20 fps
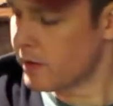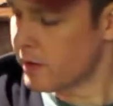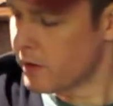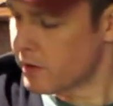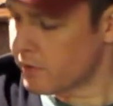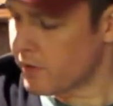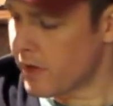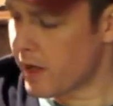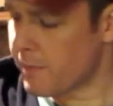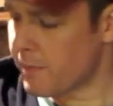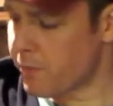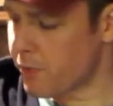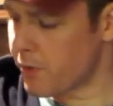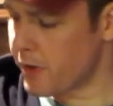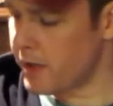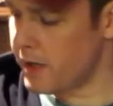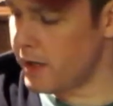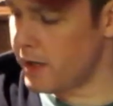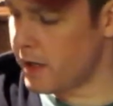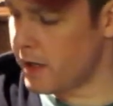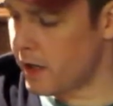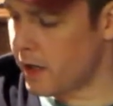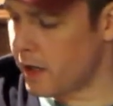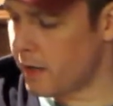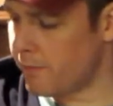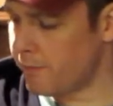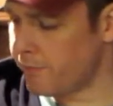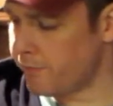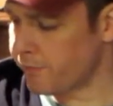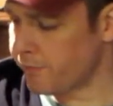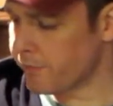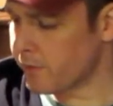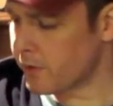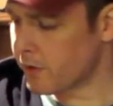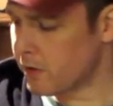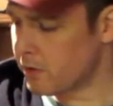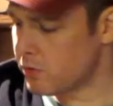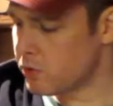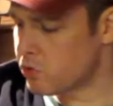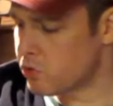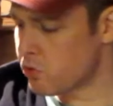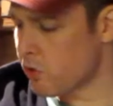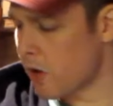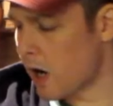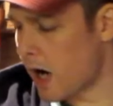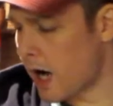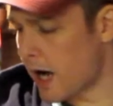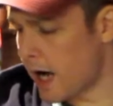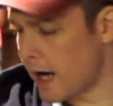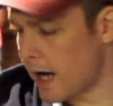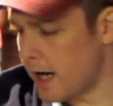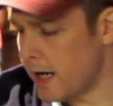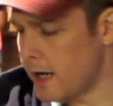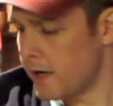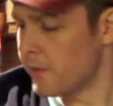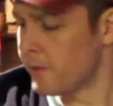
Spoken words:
It's got a pretty dry,